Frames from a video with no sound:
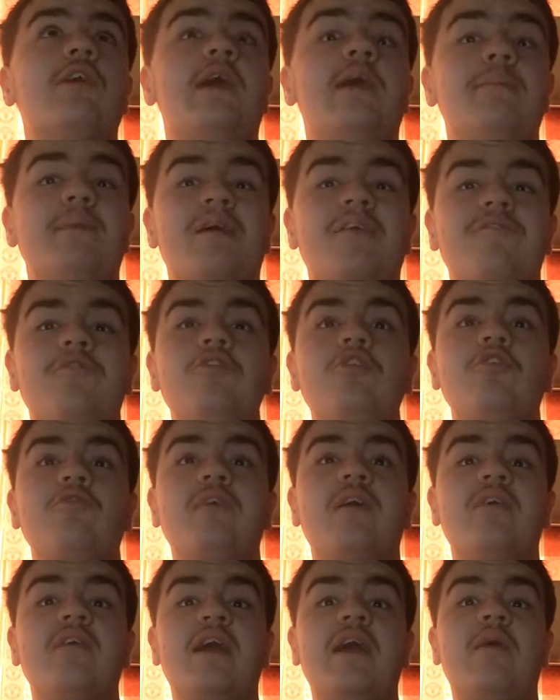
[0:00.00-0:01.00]
um, I first
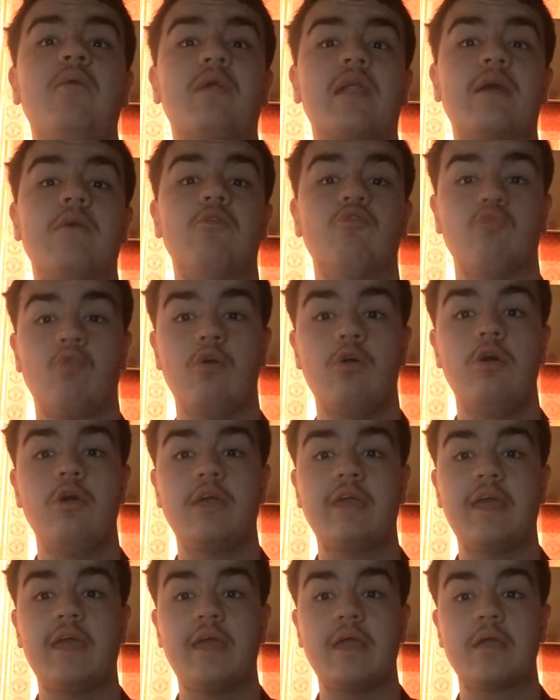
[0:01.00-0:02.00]
found out when I was
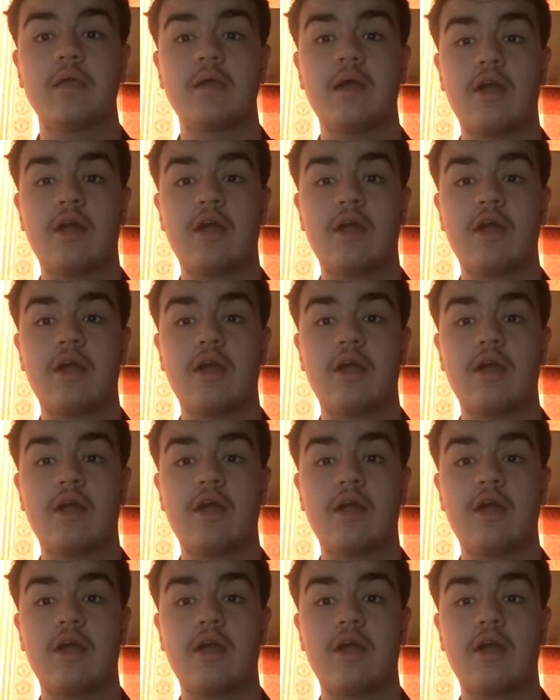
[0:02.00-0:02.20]
working,